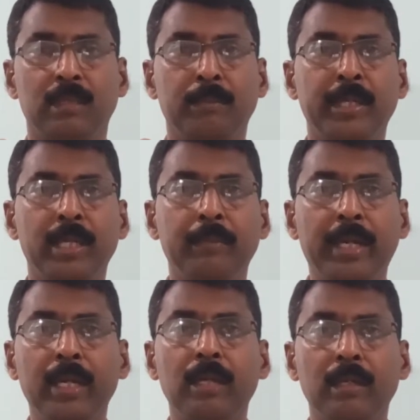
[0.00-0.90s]
Medium
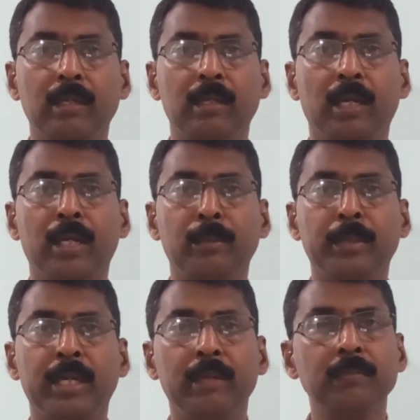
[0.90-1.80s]
A and
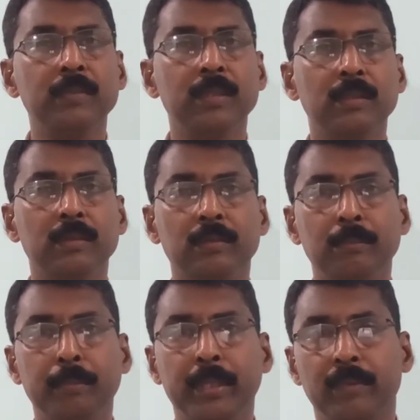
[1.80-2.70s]
medium
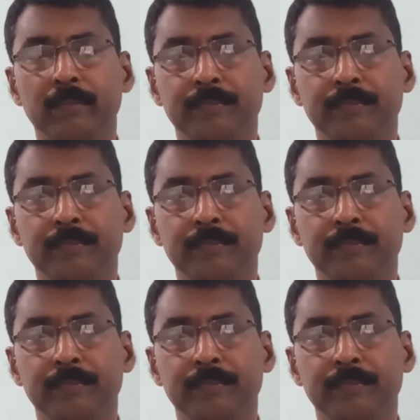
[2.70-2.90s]
B.